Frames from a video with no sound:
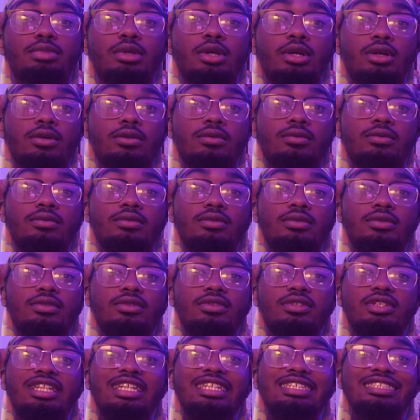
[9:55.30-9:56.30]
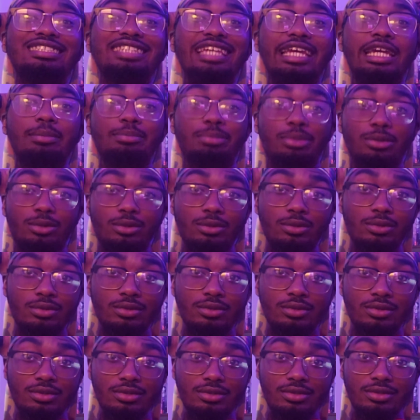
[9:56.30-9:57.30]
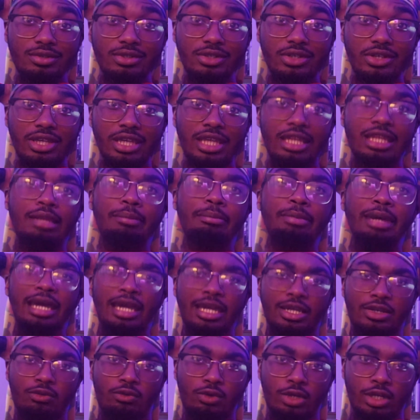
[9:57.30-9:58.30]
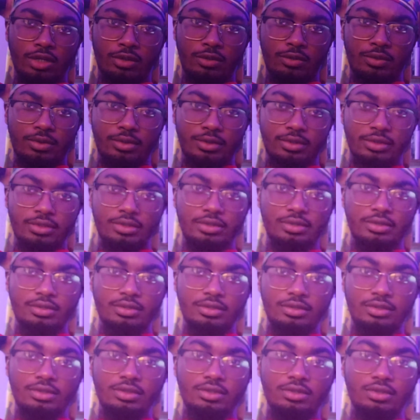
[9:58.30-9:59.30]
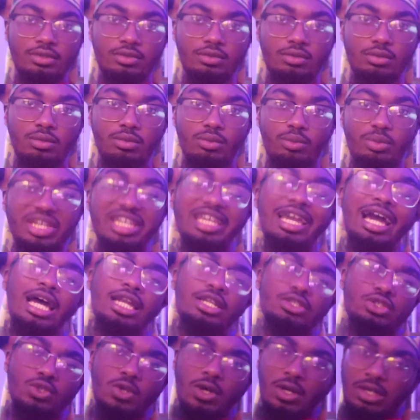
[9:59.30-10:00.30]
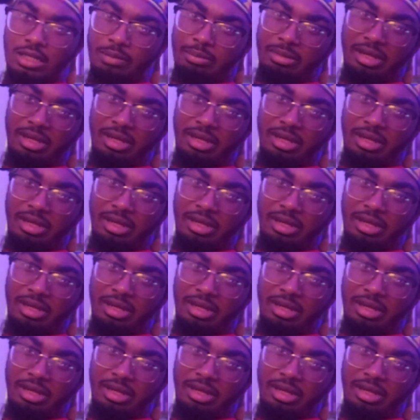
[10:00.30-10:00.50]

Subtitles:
Bro, the sample in the background. We got to talk